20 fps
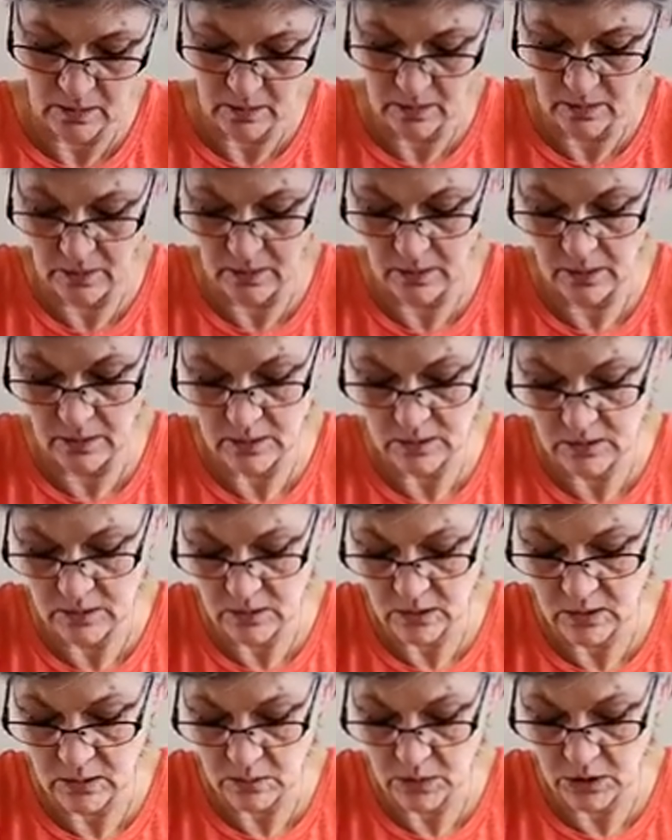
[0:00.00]
I think it's
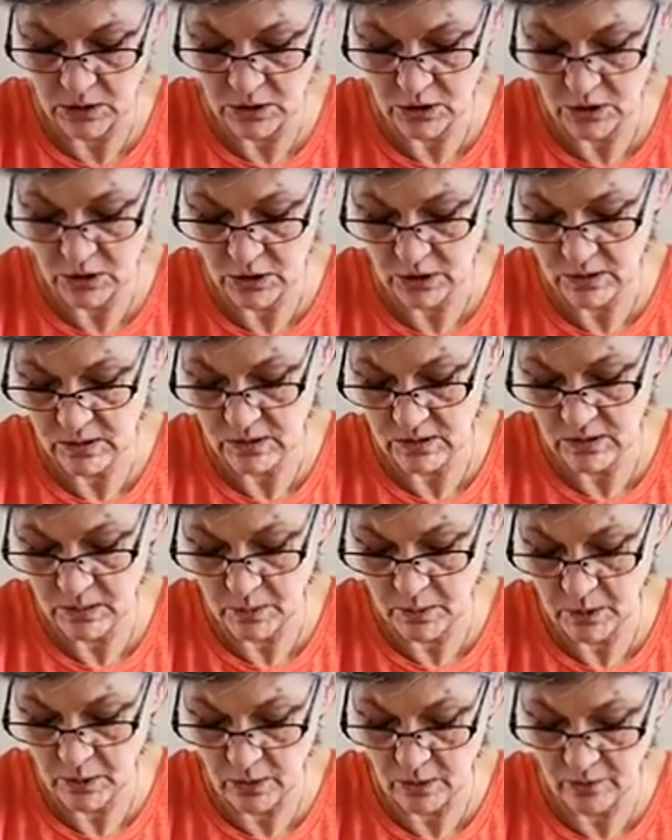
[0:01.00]
going to be just
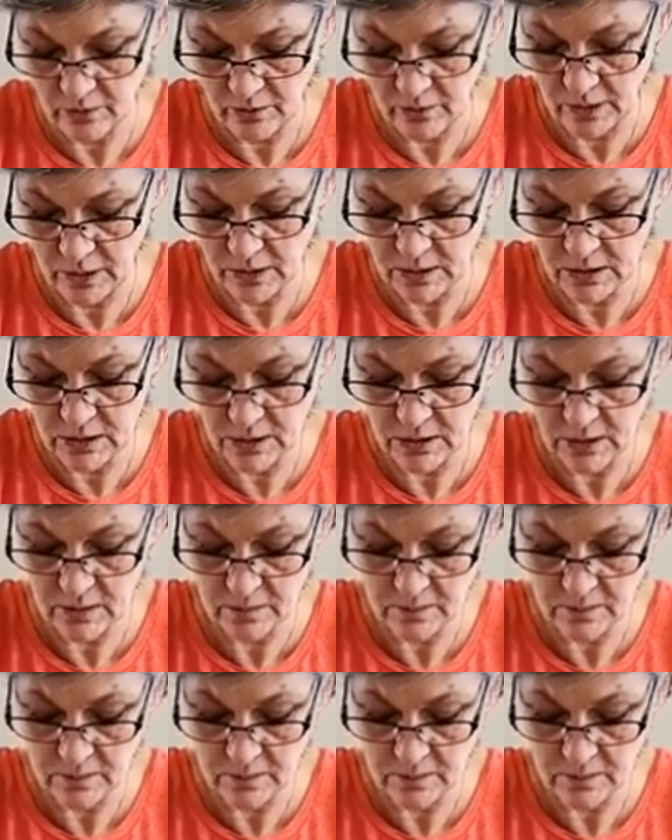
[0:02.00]
perfect.